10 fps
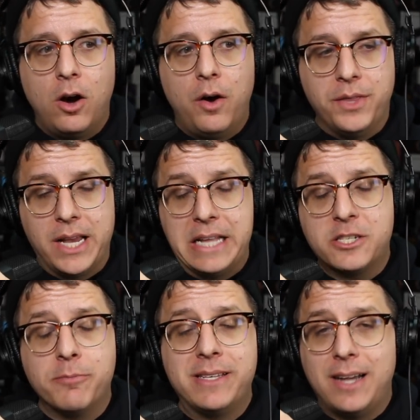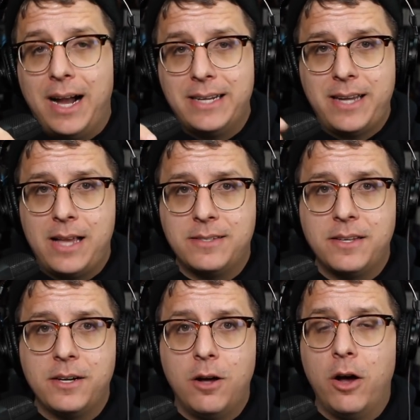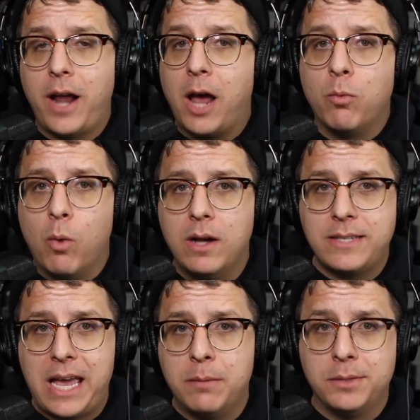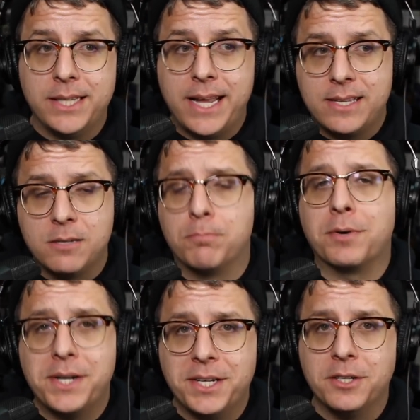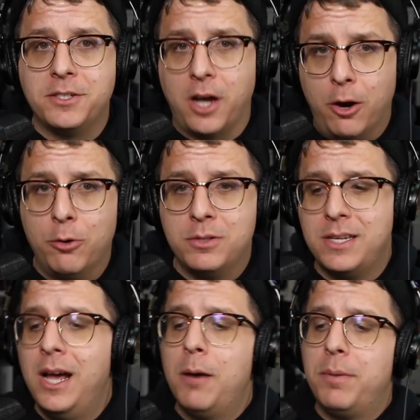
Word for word: On the instruments I tested it on, I was able to get some pretty good tones,